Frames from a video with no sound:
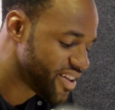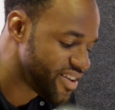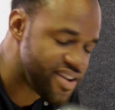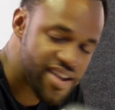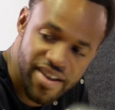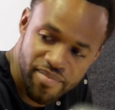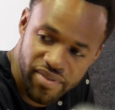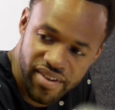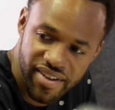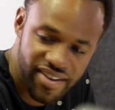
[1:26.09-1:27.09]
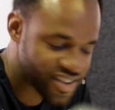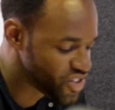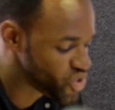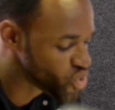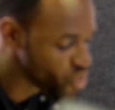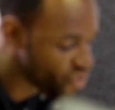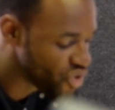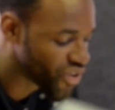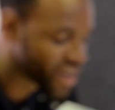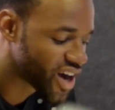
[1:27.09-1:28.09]
named
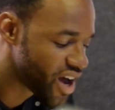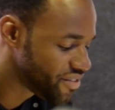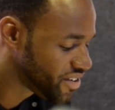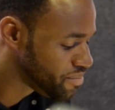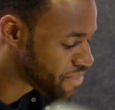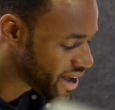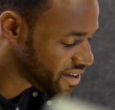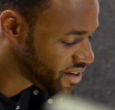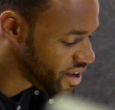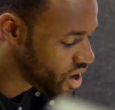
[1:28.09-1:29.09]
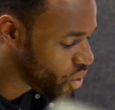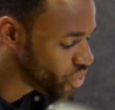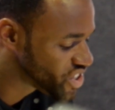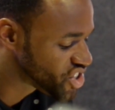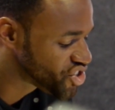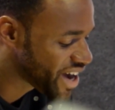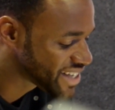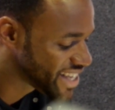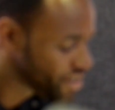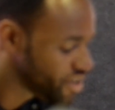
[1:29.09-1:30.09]
Zuvo Carnival Band, which
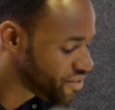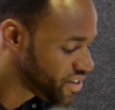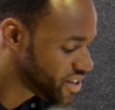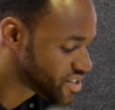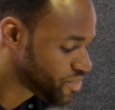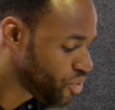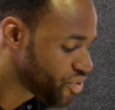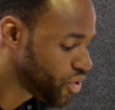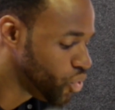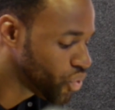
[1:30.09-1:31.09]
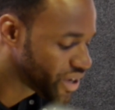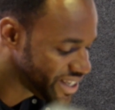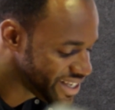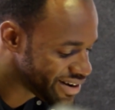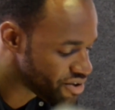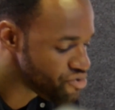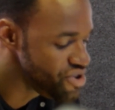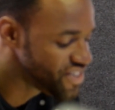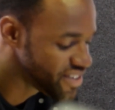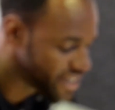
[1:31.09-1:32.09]
attracted revelers both locally,
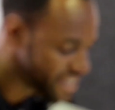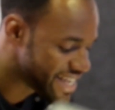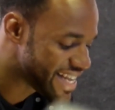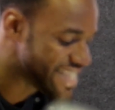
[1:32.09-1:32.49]
regionally,